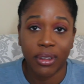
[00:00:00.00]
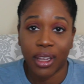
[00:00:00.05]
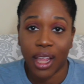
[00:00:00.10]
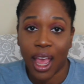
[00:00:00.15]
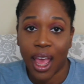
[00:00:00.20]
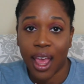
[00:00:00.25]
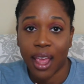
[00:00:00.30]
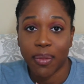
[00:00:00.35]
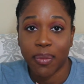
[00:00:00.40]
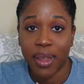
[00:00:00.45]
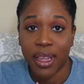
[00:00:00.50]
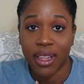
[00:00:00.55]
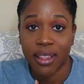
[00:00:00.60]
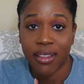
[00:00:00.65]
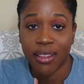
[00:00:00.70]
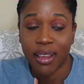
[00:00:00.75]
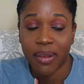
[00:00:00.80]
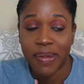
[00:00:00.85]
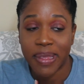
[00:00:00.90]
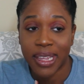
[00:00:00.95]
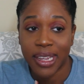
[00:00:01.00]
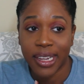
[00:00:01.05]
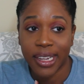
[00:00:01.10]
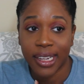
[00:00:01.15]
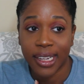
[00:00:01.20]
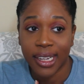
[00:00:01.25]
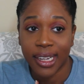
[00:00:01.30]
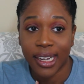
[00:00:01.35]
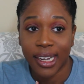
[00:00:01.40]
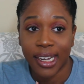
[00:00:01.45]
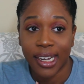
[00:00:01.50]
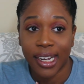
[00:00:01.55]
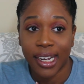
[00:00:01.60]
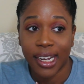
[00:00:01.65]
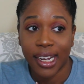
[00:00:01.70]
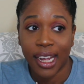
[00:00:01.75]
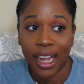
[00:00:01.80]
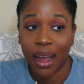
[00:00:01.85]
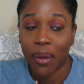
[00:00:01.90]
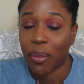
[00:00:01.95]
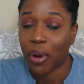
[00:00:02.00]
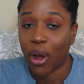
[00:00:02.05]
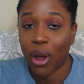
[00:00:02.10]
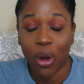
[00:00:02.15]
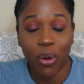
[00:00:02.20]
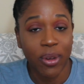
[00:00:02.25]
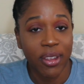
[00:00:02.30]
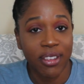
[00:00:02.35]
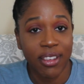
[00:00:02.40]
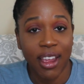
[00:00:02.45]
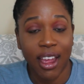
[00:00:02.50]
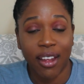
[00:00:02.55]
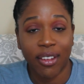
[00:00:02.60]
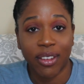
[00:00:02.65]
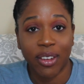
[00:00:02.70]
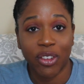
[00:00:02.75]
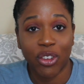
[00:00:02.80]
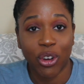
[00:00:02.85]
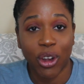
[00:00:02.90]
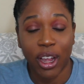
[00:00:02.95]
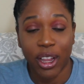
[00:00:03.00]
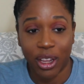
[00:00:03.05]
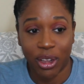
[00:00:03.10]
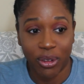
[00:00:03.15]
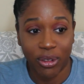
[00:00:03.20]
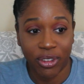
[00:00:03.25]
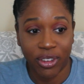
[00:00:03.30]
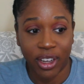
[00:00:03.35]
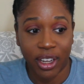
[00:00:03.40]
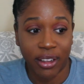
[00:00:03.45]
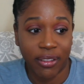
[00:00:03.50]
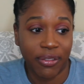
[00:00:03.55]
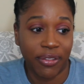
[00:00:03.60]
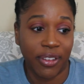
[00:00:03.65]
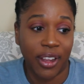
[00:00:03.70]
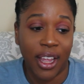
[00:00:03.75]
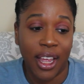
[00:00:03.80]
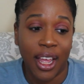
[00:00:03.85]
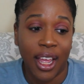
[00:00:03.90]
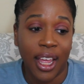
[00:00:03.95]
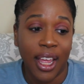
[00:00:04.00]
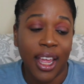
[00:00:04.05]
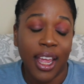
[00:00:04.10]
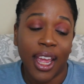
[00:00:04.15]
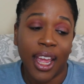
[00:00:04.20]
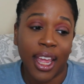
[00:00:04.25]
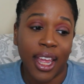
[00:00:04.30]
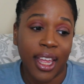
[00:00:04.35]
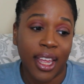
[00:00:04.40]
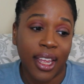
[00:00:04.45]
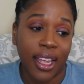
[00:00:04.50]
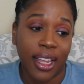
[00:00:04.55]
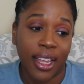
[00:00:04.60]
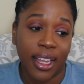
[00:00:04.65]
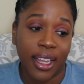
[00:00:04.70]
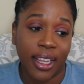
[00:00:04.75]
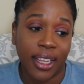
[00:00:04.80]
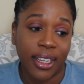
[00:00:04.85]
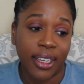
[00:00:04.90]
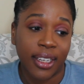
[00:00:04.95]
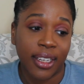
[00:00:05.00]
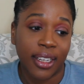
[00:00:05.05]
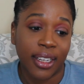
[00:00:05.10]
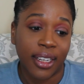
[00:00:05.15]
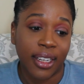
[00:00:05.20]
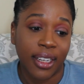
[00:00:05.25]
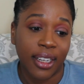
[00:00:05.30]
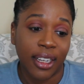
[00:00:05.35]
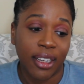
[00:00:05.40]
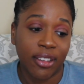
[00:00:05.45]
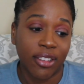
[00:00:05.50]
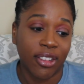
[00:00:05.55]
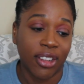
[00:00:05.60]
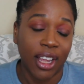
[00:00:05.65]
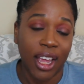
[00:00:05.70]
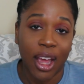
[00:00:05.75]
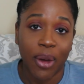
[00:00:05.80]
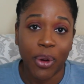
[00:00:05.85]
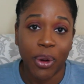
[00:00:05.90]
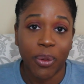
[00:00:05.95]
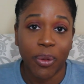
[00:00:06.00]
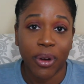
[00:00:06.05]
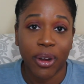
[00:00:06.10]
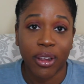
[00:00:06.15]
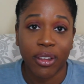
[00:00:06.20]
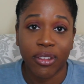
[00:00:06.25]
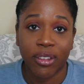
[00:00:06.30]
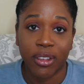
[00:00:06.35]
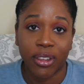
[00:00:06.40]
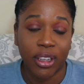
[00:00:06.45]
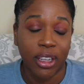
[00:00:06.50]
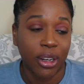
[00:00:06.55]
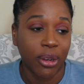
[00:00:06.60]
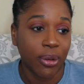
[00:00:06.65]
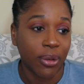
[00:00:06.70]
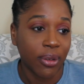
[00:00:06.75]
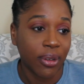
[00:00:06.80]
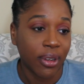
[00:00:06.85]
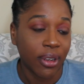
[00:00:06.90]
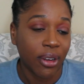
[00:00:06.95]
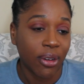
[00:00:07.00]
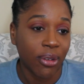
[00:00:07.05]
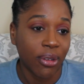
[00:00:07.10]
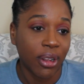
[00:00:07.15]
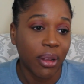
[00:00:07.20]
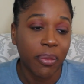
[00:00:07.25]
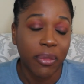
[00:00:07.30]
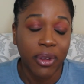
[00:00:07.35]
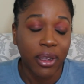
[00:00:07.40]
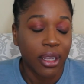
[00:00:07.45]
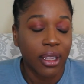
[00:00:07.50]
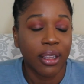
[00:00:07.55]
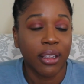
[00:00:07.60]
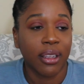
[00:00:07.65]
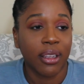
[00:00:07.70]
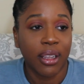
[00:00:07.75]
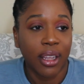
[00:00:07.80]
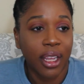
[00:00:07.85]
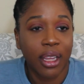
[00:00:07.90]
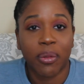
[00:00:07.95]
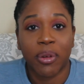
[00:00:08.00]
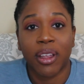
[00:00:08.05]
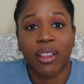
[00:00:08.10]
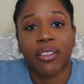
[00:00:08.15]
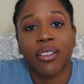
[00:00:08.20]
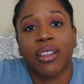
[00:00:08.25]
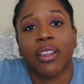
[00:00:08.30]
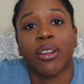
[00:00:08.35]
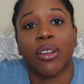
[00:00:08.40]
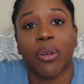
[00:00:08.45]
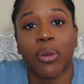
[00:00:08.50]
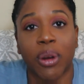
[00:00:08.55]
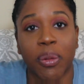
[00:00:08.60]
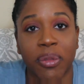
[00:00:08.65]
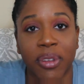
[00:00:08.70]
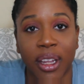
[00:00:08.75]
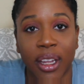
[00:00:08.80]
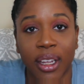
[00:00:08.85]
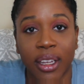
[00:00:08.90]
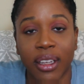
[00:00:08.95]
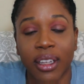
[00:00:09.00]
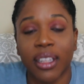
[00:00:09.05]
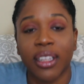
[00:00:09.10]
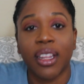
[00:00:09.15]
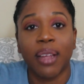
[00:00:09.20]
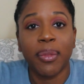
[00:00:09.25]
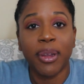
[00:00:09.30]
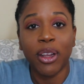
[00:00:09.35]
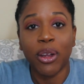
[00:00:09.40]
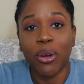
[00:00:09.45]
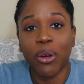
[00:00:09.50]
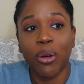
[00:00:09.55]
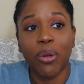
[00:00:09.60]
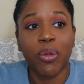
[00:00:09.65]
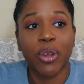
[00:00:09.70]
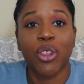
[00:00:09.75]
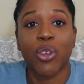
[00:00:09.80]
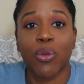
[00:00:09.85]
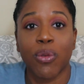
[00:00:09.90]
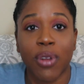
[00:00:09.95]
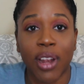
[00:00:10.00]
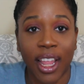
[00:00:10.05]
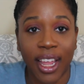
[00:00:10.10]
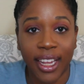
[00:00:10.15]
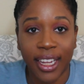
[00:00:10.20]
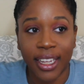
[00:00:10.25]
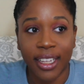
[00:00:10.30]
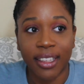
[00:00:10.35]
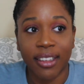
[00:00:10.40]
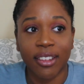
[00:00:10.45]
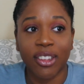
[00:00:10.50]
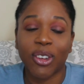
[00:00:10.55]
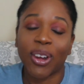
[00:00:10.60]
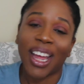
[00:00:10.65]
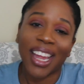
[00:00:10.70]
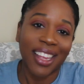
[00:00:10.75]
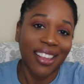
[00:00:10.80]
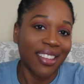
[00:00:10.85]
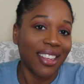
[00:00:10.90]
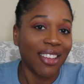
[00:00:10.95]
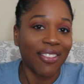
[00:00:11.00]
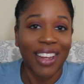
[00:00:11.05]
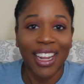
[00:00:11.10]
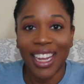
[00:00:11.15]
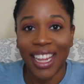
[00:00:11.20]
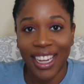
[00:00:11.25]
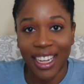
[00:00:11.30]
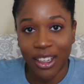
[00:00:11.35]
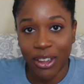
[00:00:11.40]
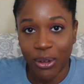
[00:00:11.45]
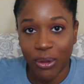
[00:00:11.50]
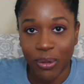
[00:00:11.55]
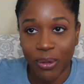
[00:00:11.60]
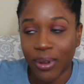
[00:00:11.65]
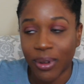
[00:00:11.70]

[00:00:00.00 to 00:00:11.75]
tag me in something. I'm always down to try new stuff and see how it works, anyways, you know what I'm saying. Let me know what you were liking so I can see if I like it